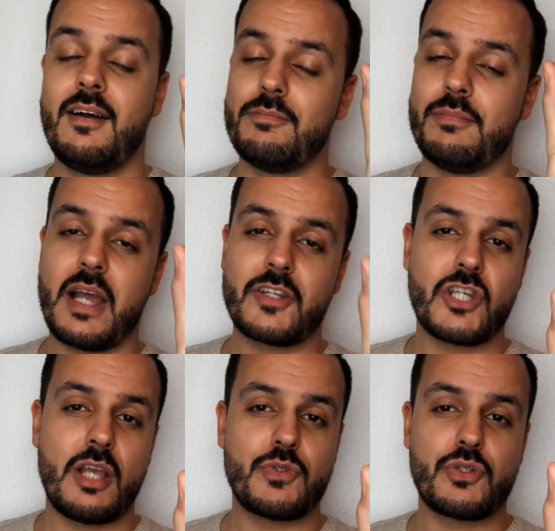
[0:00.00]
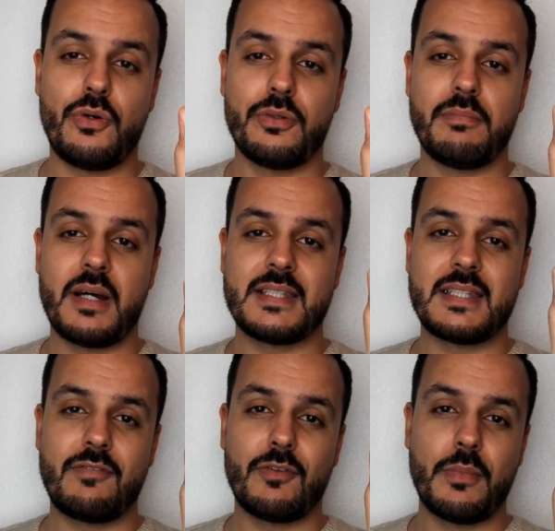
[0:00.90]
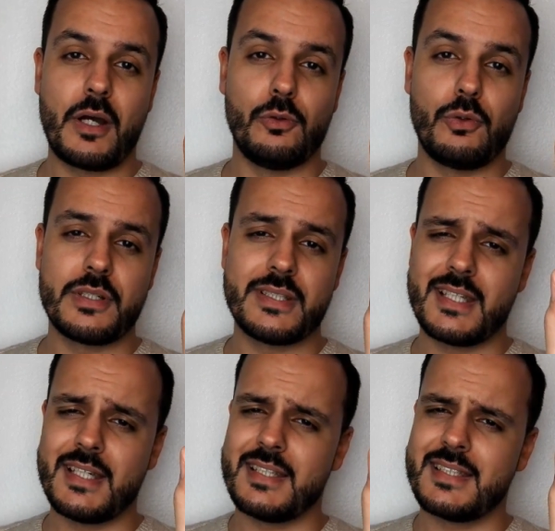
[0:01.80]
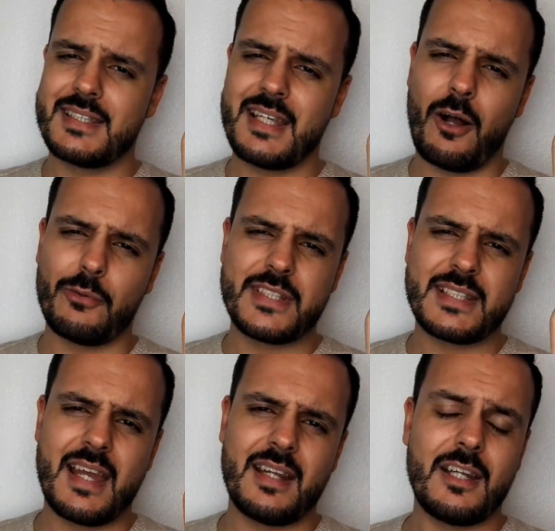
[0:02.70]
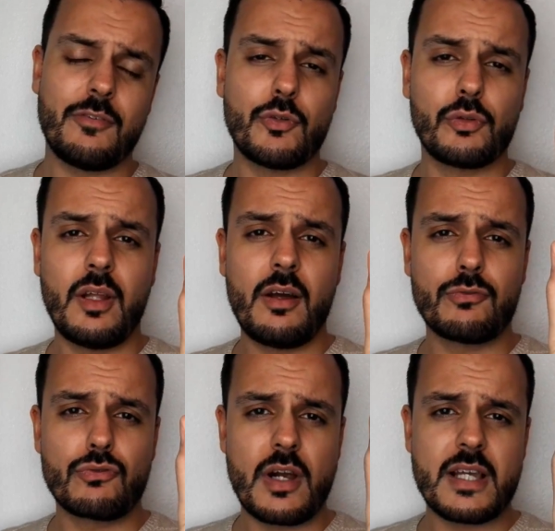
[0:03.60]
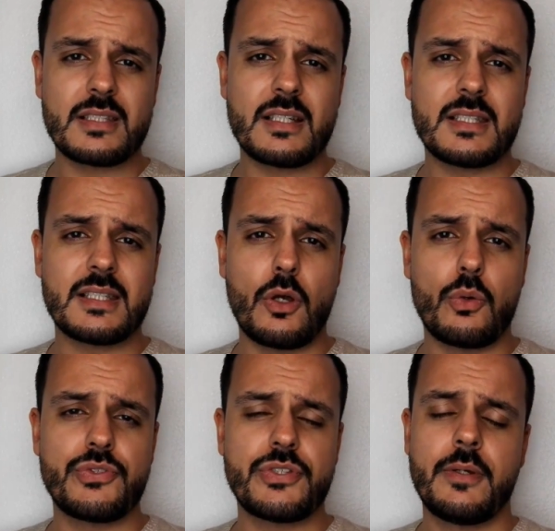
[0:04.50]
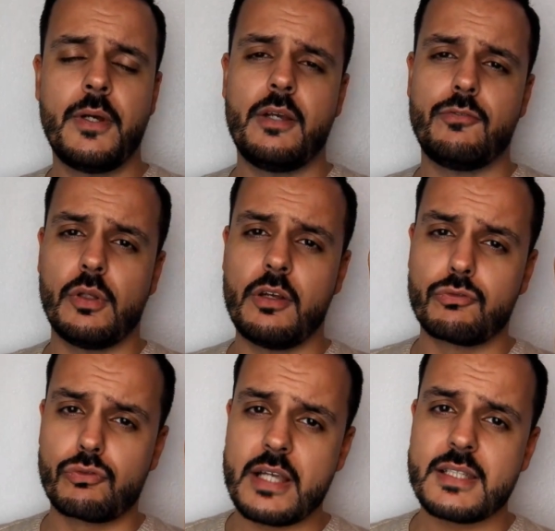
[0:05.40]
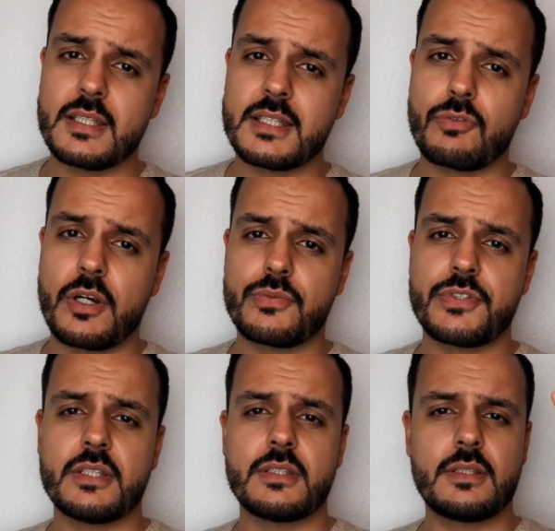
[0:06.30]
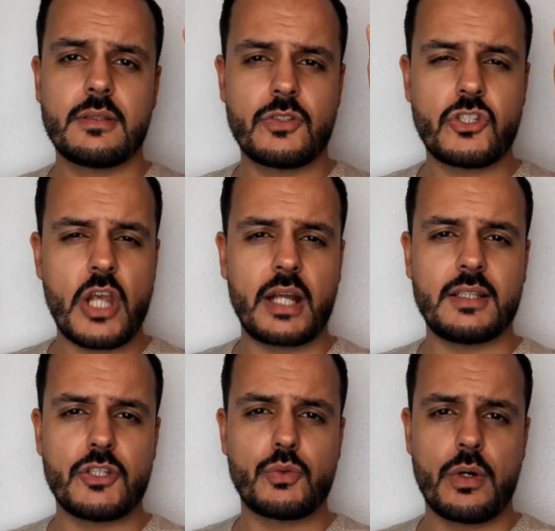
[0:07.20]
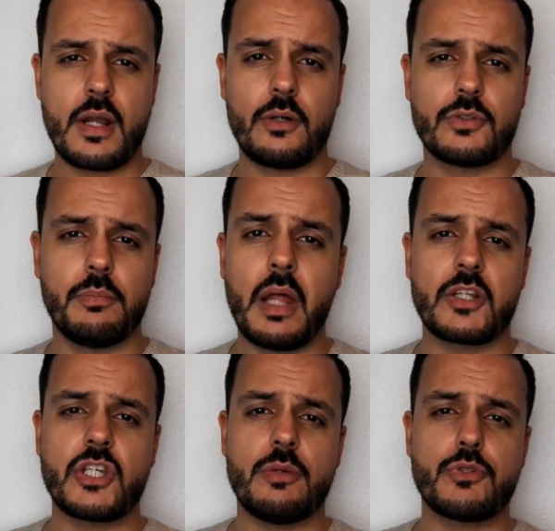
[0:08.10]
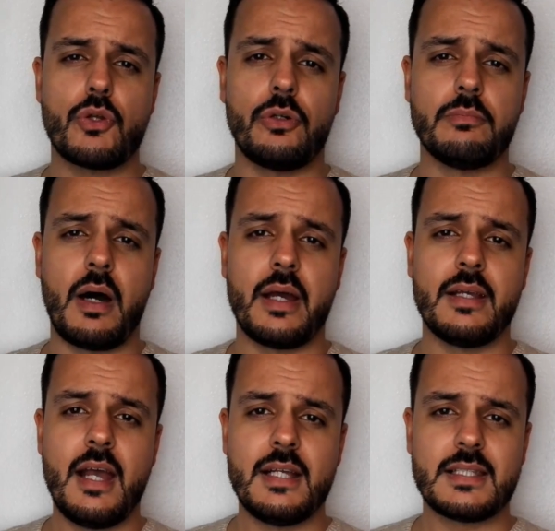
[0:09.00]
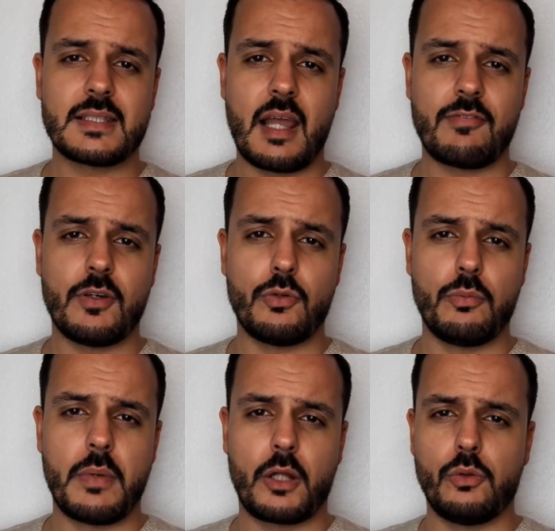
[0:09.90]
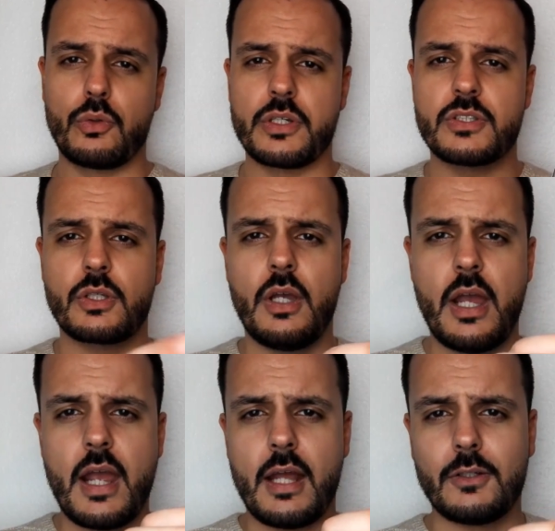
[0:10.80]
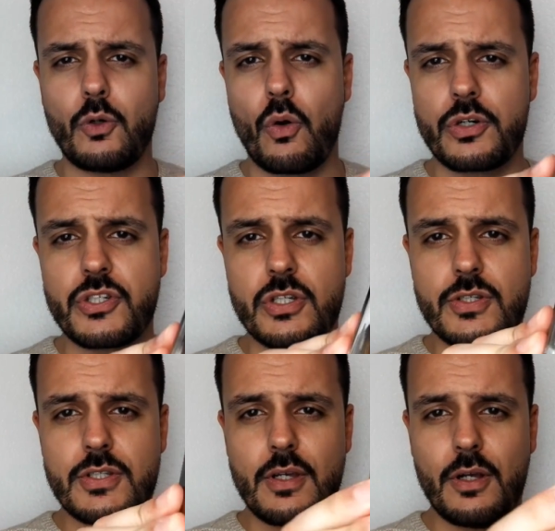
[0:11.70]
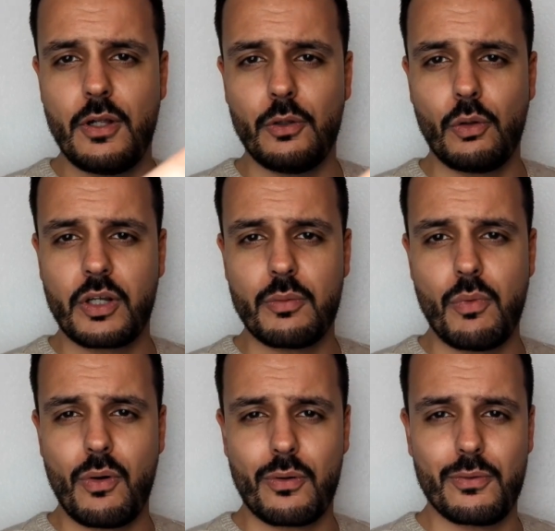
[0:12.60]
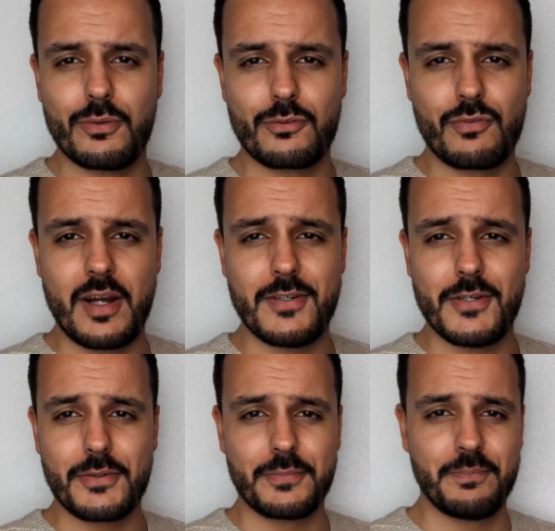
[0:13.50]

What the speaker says: Black Gemstone by Stephane Humbert, it's outstanding. If you love resinous notes, if you love resinous fragrances, check this one out. Black Gemstone by Stephane Humbert, and gorgeous looking bottle right here.